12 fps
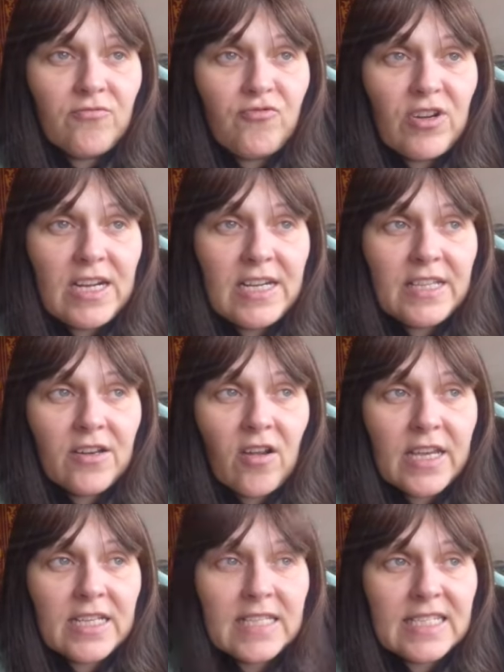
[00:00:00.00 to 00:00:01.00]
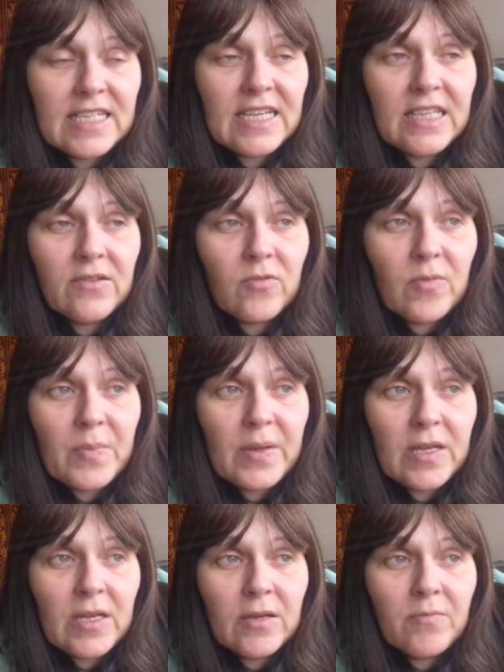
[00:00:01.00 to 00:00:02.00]
really that I can see that would
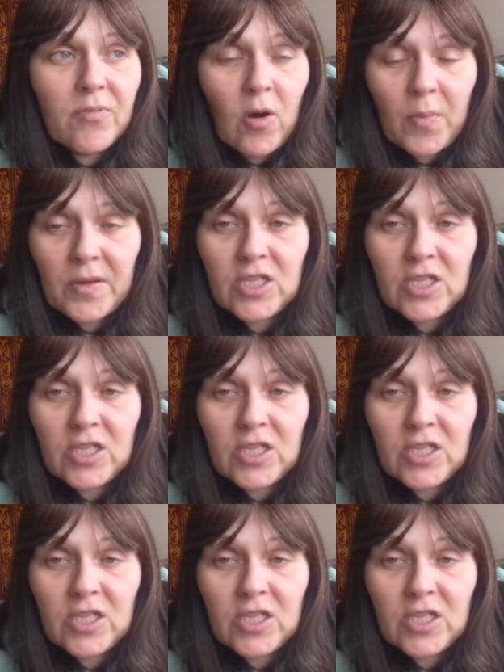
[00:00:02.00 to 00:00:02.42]
be proper